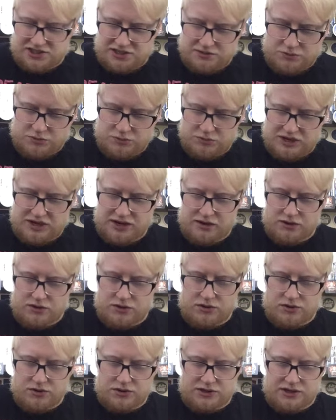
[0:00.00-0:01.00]
see what we get
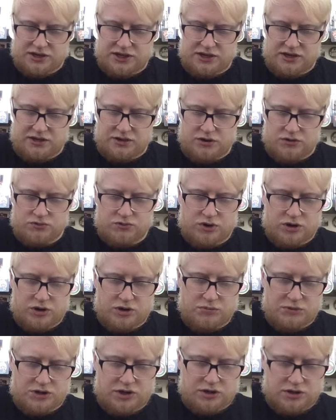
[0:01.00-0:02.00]
on the
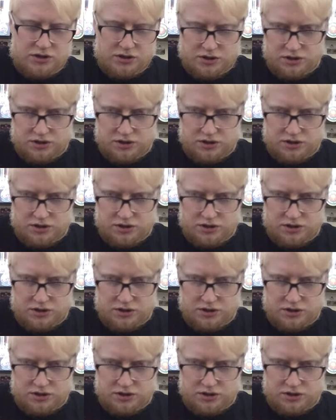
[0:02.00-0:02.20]
aroma.